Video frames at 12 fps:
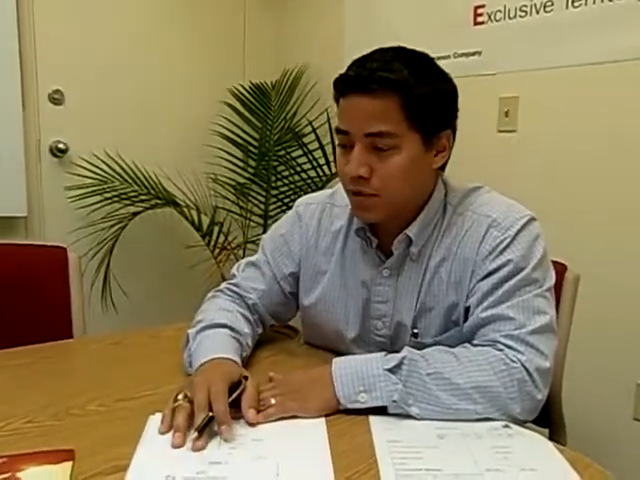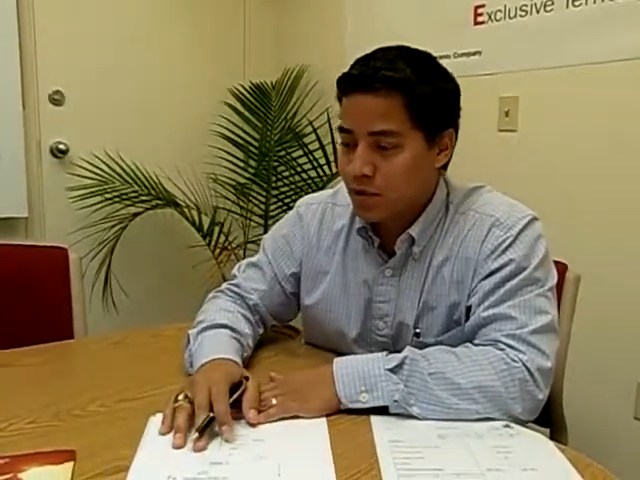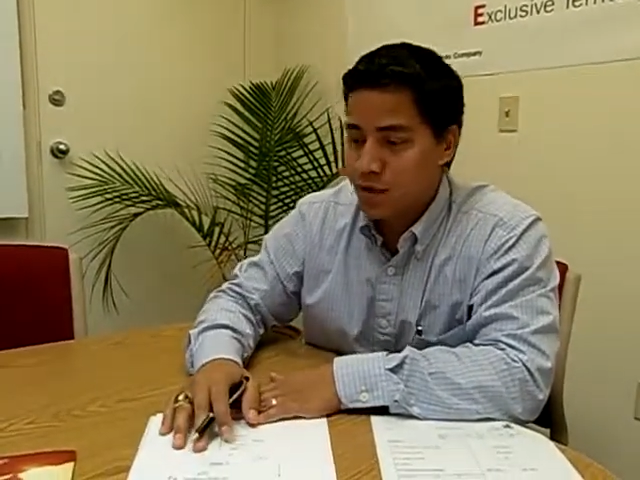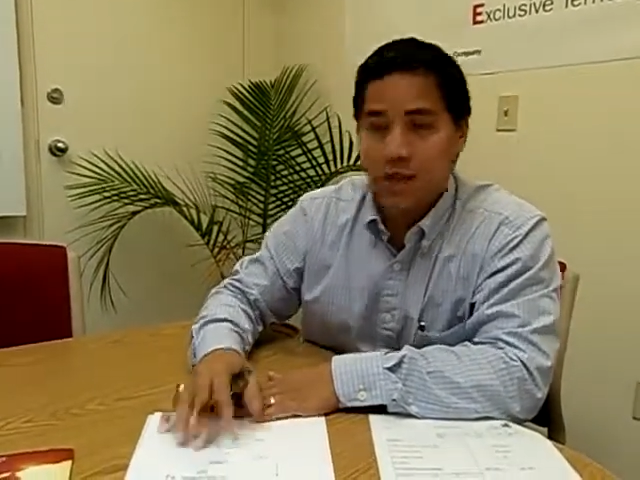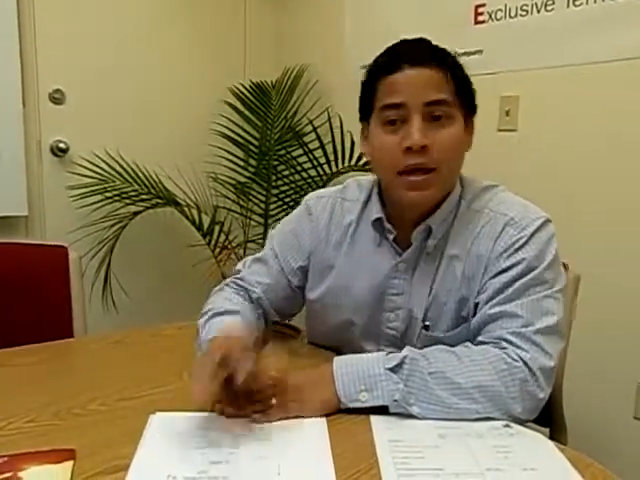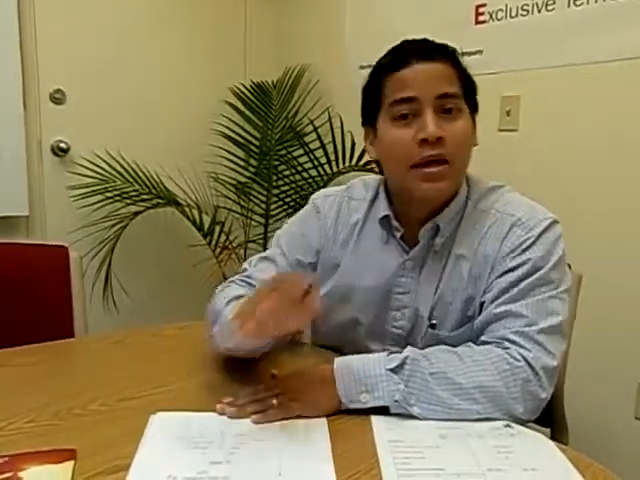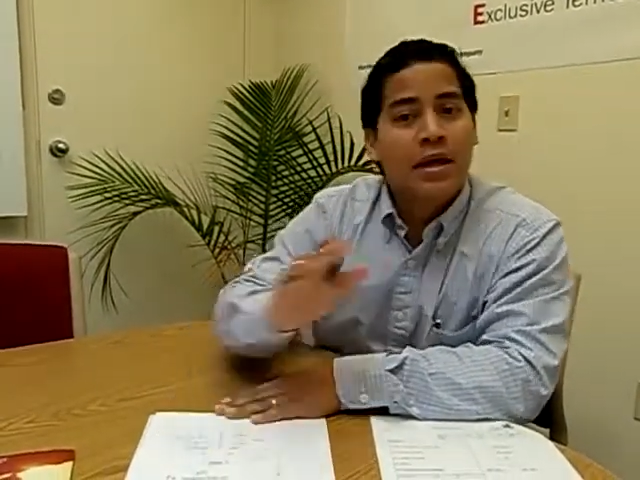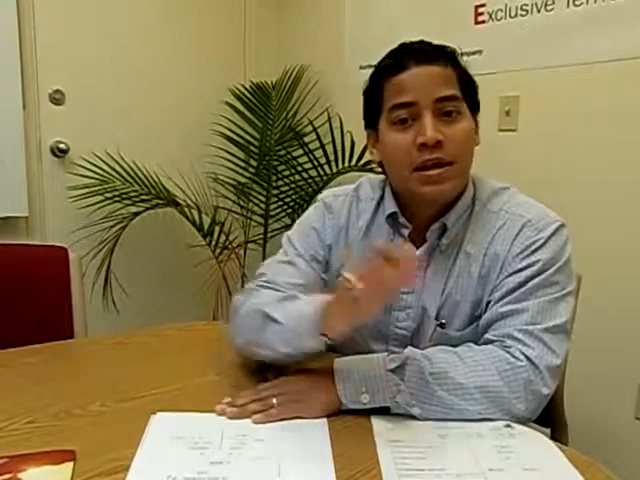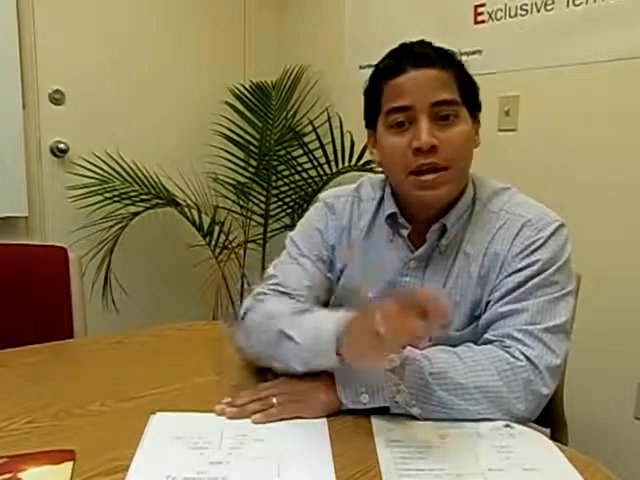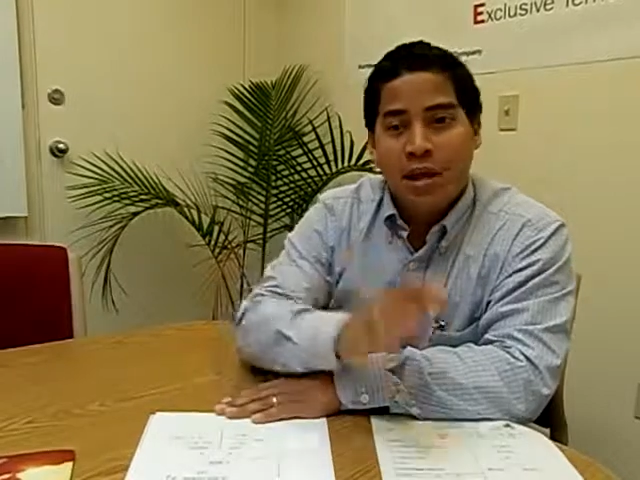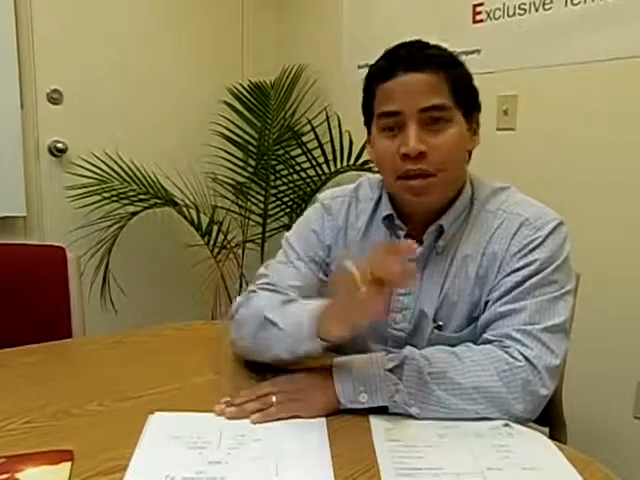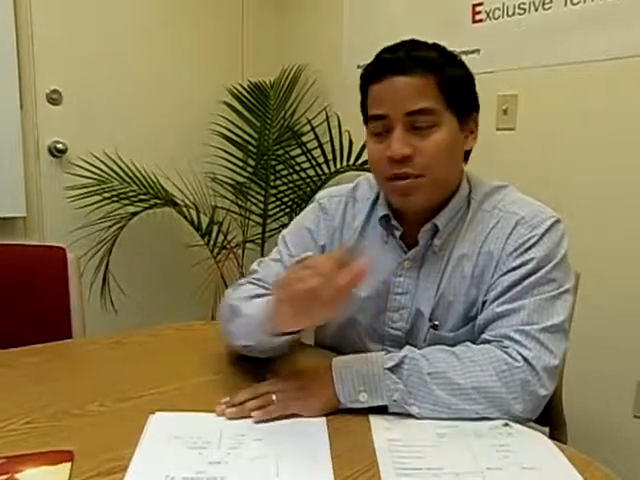Okay.
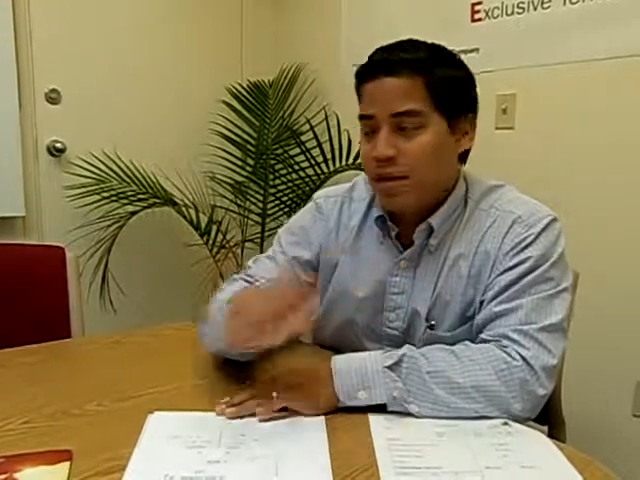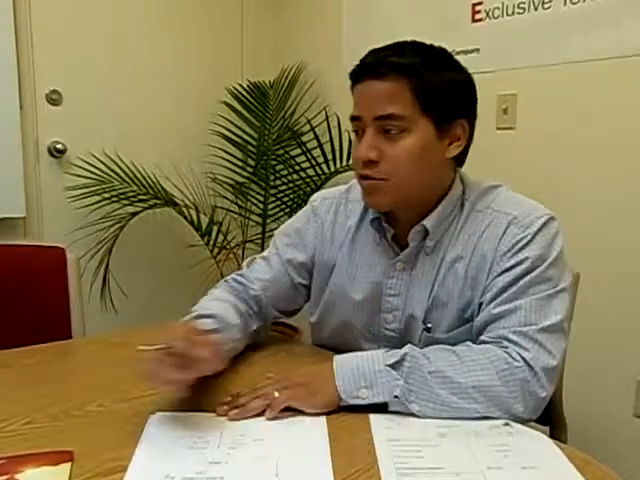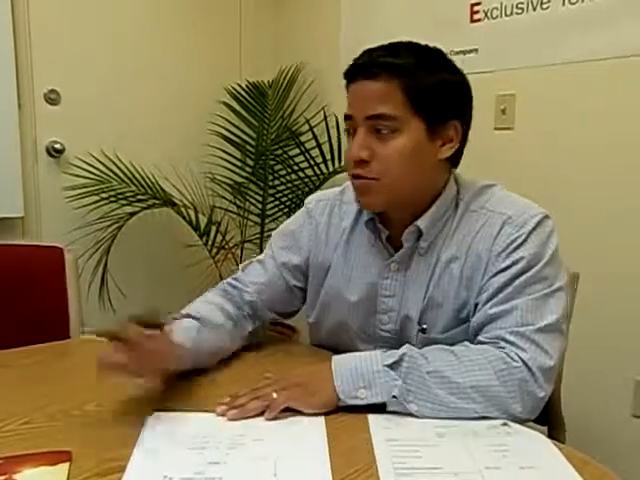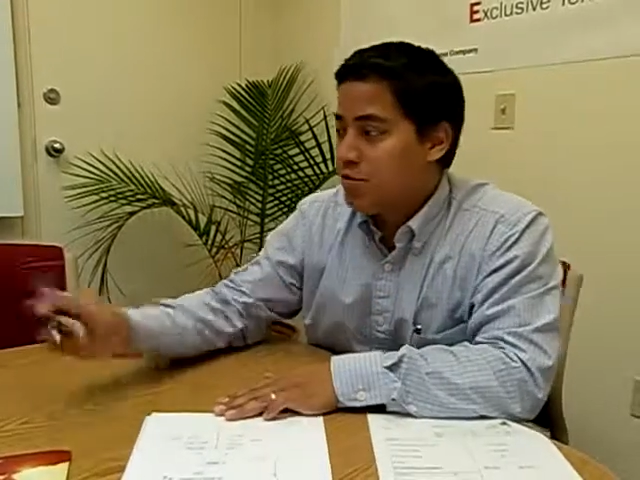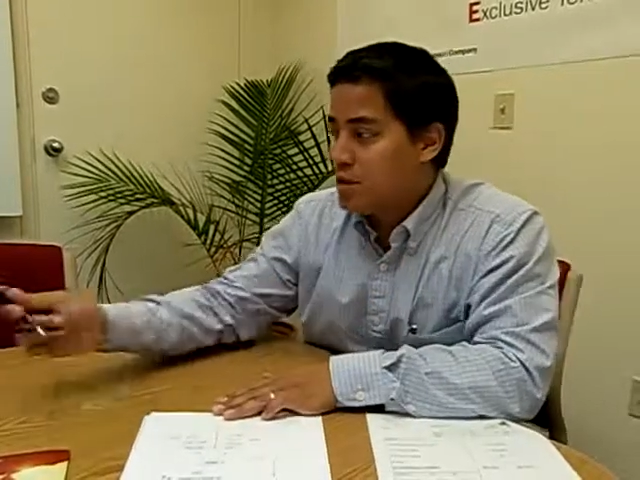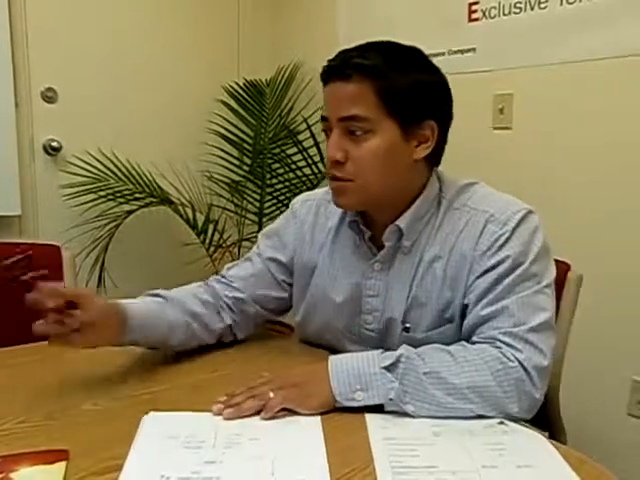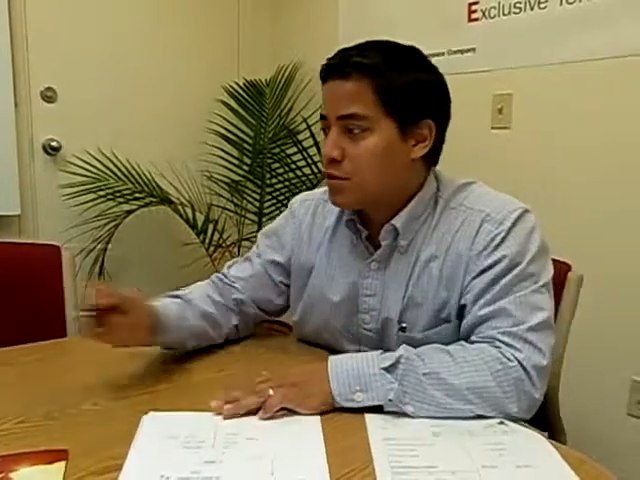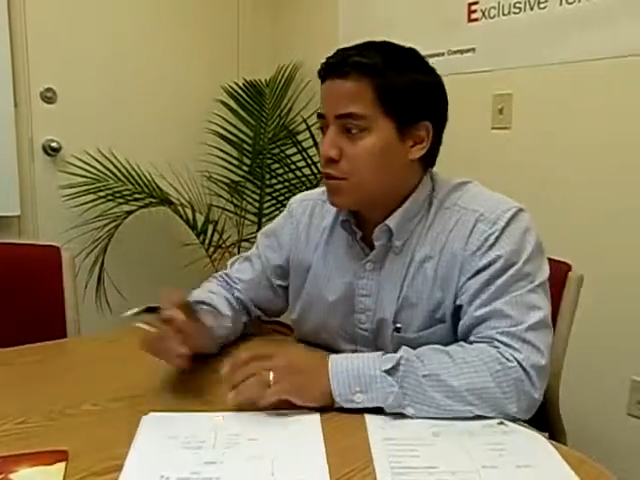Now let me ask you, Mrs.